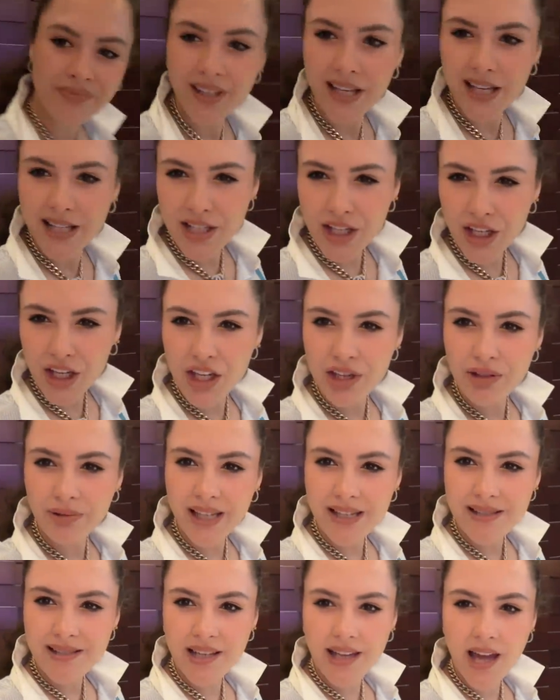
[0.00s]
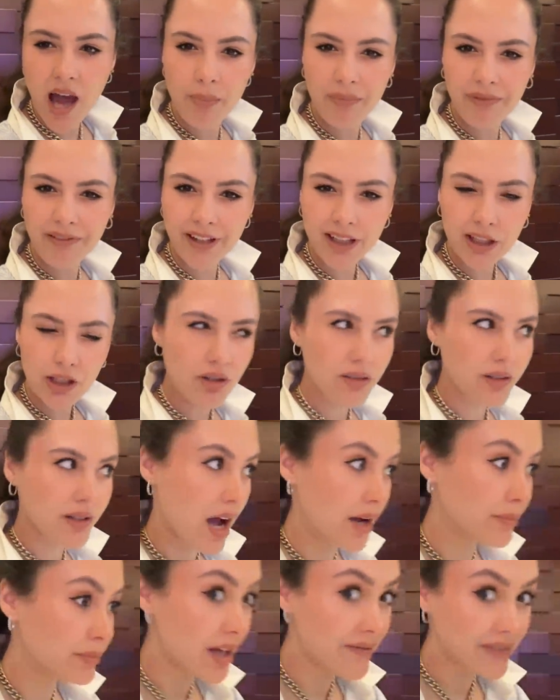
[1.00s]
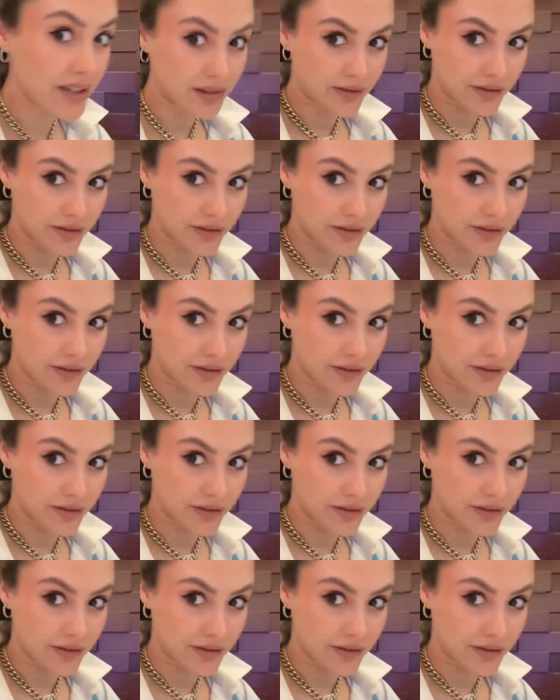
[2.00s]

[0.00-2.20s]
It's a cute, easy, comfy look. I'm loving